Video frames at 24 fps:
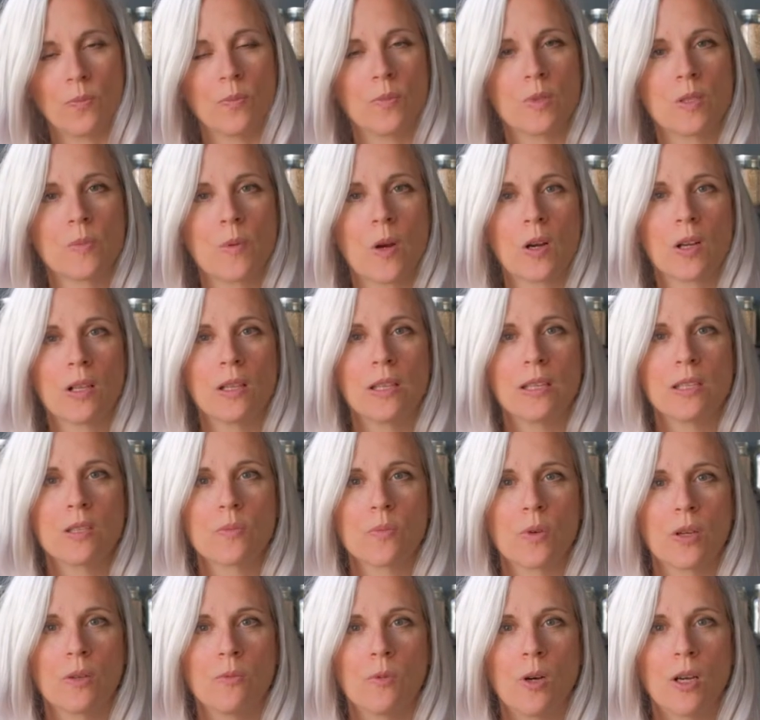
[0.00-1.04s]
sparkling
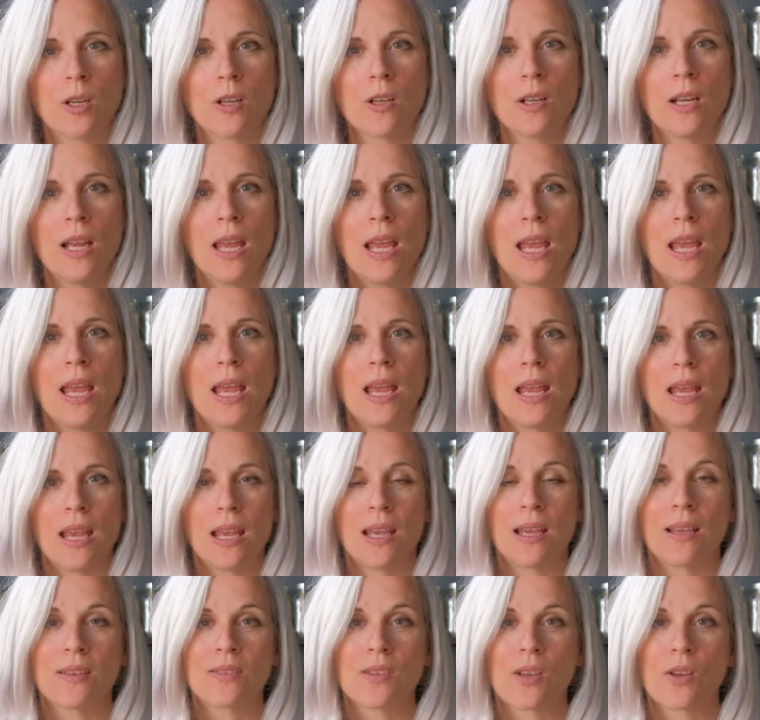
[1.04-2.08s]
spring water
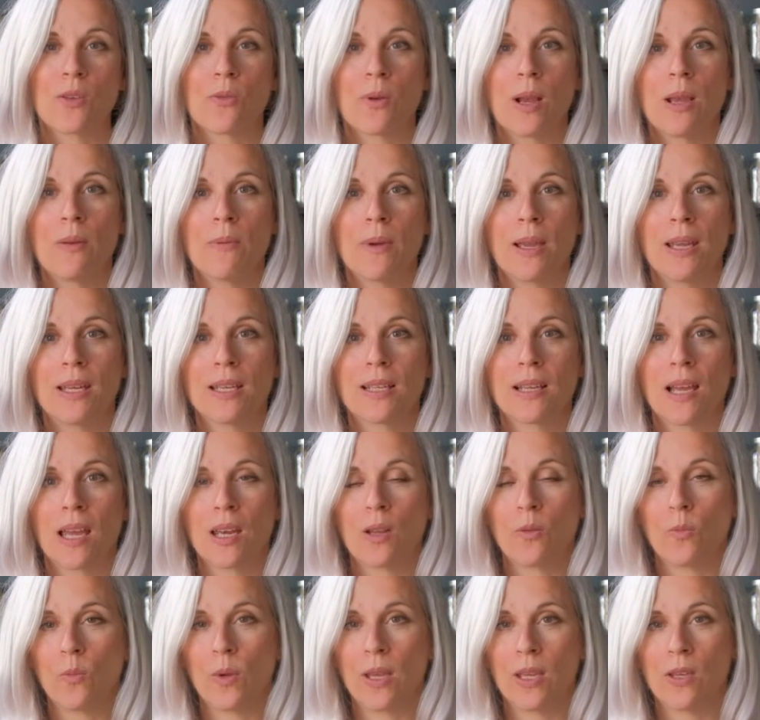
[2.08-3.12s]
is a great way to kind
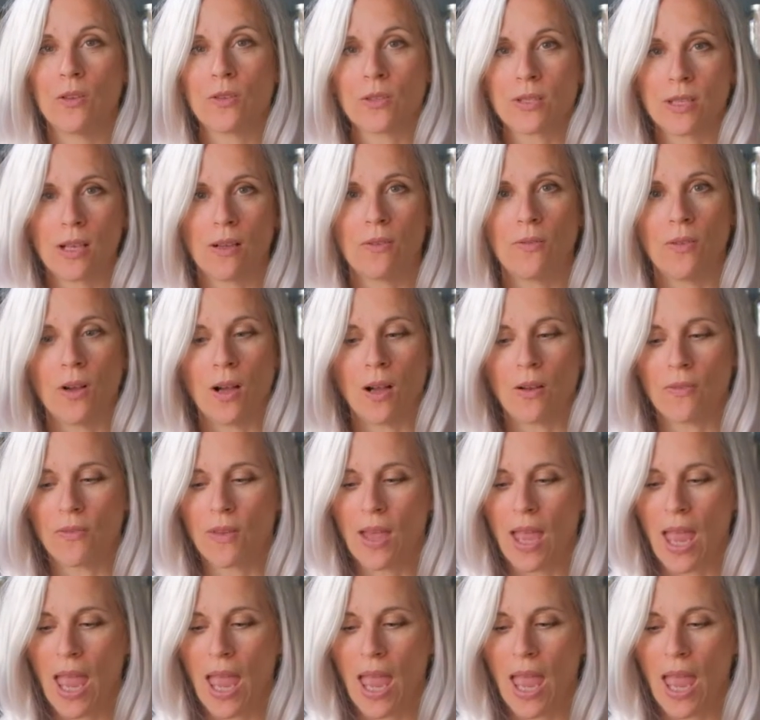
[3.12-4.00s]
of wean yourself off.